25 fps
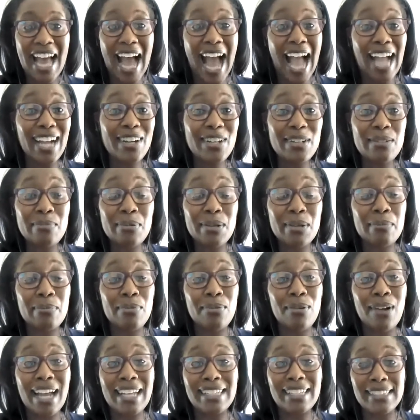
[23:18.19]
I couldn't put a
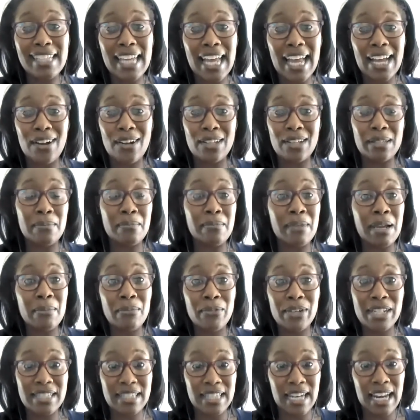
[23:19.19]
price tag on the
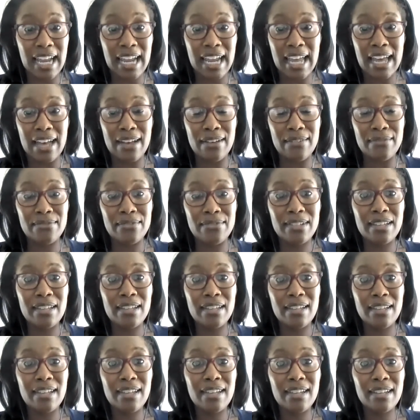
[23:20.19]
memories that I have
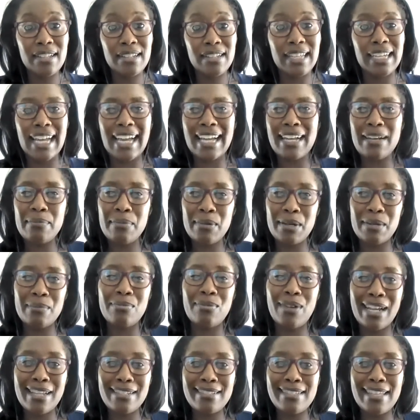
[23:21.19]
like I could put a
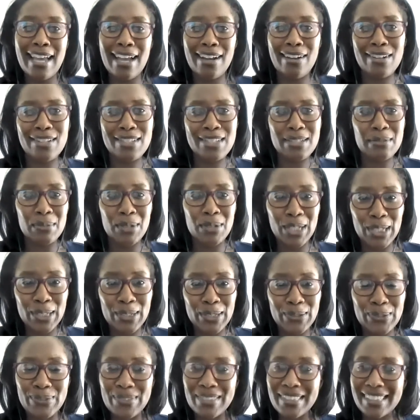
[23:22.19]
price tag on some
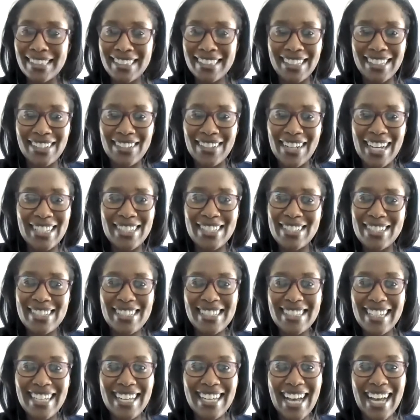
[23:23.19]
clothes.
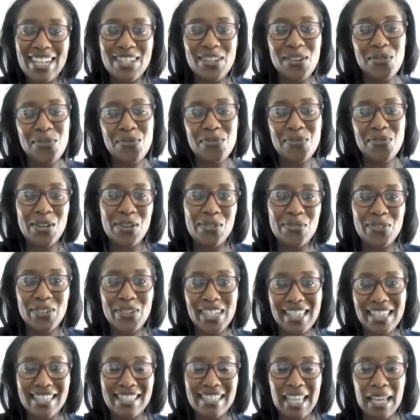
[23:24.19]
I don't feel for
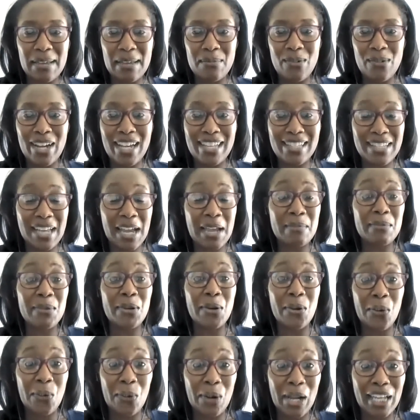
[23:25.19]
it the same way. So I am
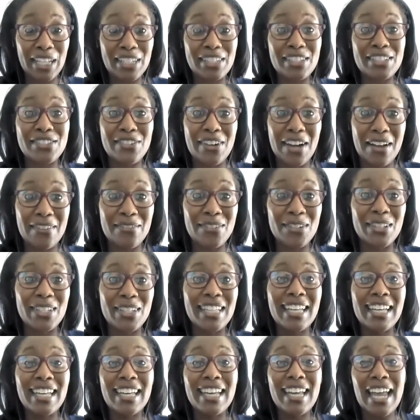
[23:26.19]
going to travel
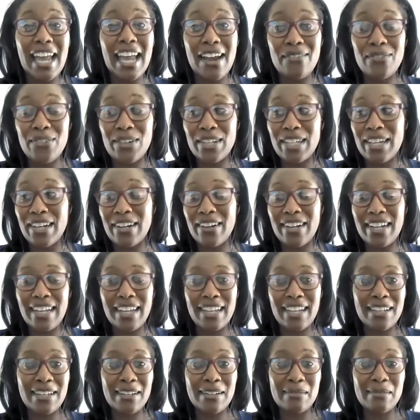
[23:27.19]
every year.
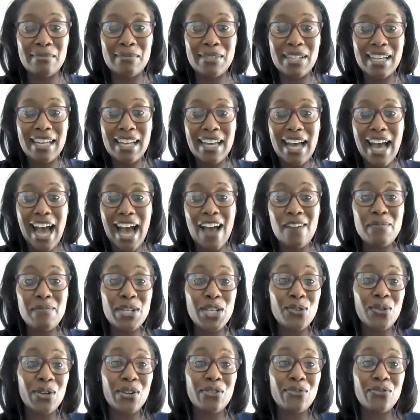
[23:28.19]
And I've been
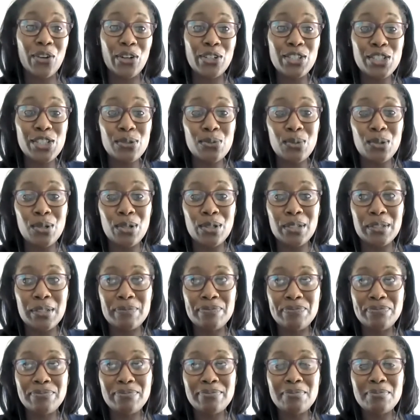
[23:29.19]
doing
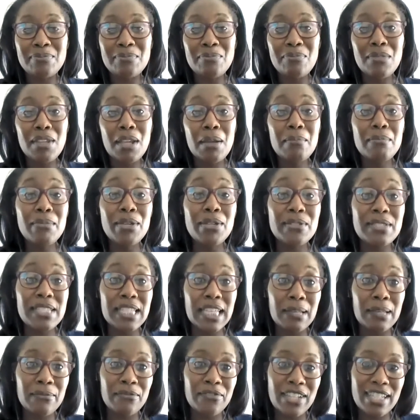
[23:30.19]
virtual
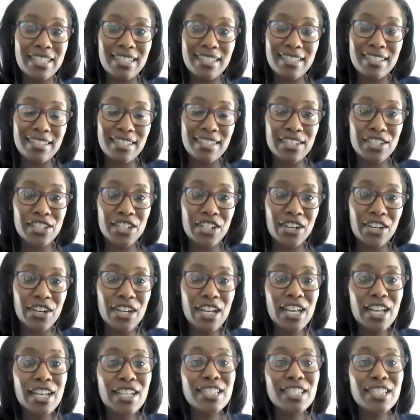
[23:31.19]
museum visits this year.